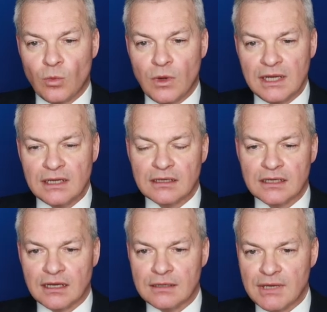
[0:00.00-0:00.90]
Well,
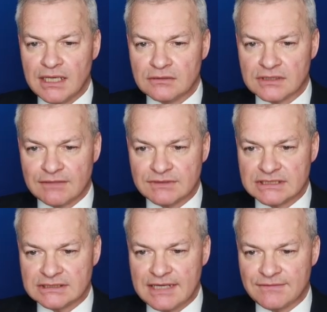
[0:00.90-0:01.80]
I may not have a
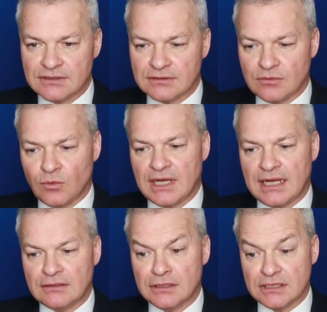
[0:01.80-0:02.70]
7.
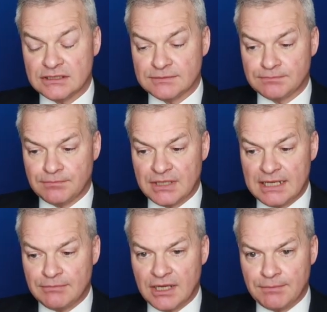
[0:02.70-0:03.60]
Wow, nice
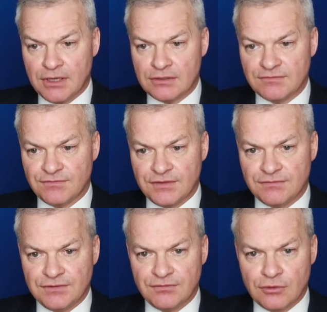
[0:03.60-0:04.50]
play by opponent,
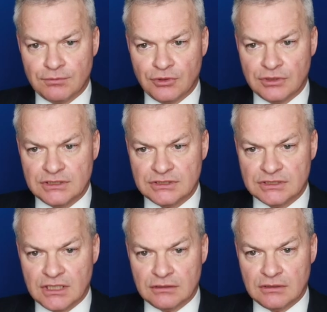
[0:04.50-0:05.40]
54 points.
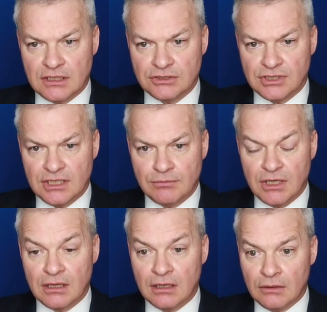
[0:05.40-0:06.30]
So I trail
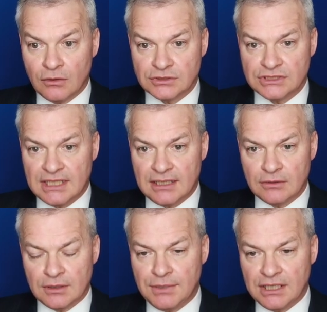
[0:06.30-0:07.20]
by a lot
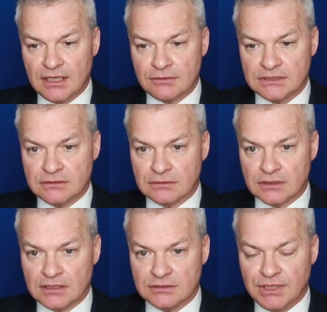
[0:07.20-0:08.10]
now. A bingo is not
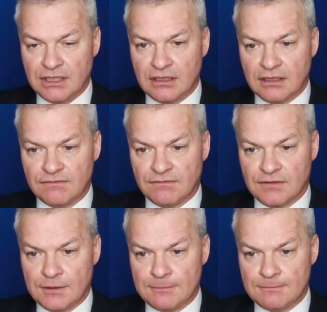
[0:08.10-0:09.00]
going to be enough.